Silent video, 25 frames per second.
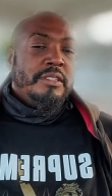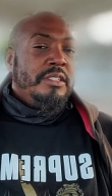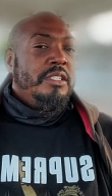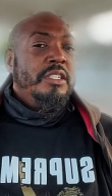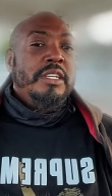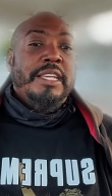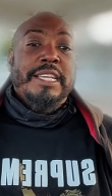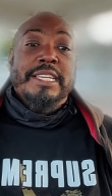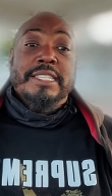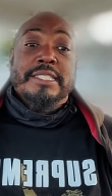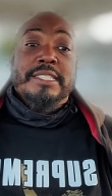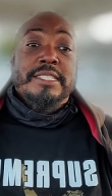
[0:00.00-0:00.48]

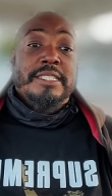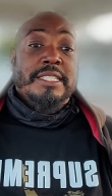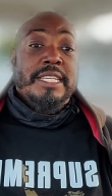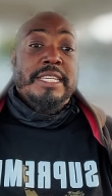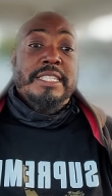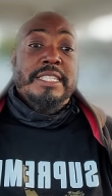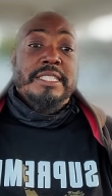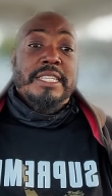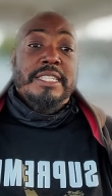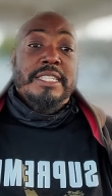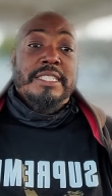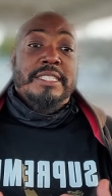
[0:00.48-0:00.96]
It's as
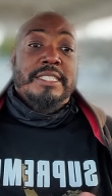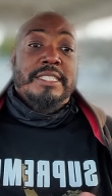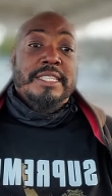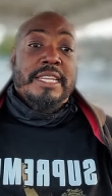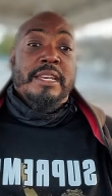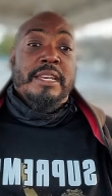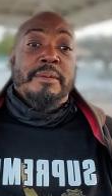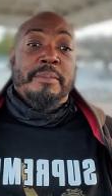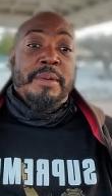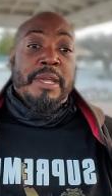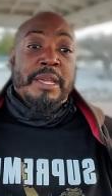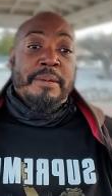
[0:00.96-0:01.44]
easy as
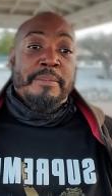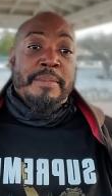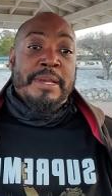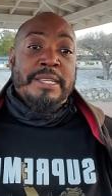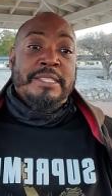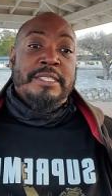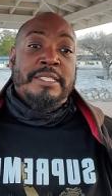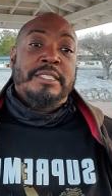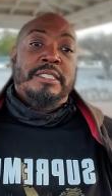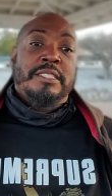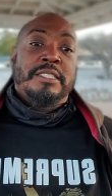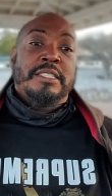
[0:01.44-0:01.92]
sending me a
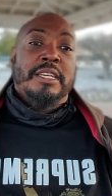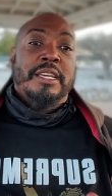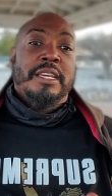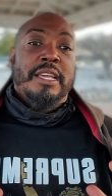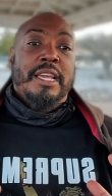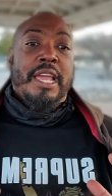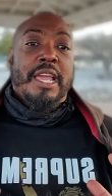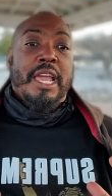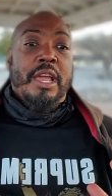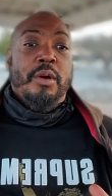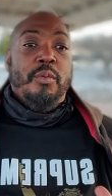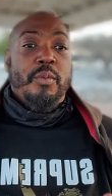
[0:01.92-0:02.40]
message
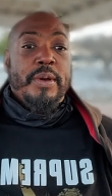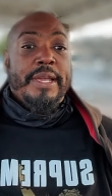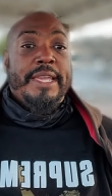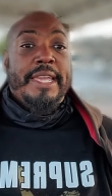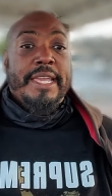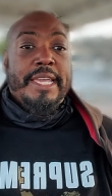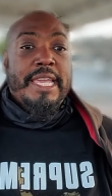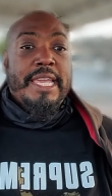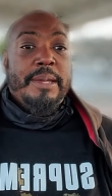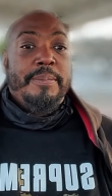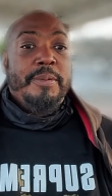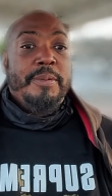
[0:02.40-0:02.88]
and we can
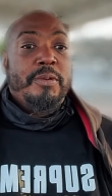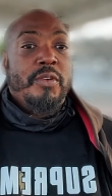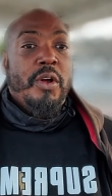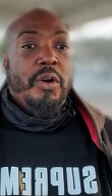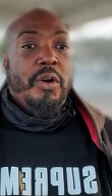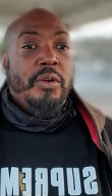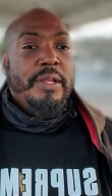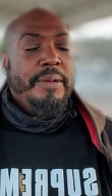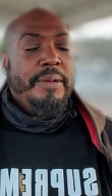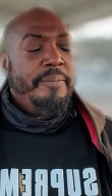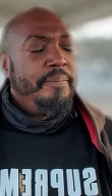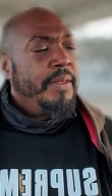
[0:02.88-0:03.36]
keep it
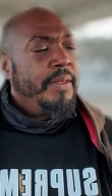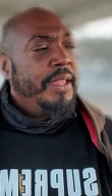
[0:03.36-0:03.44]
rolling.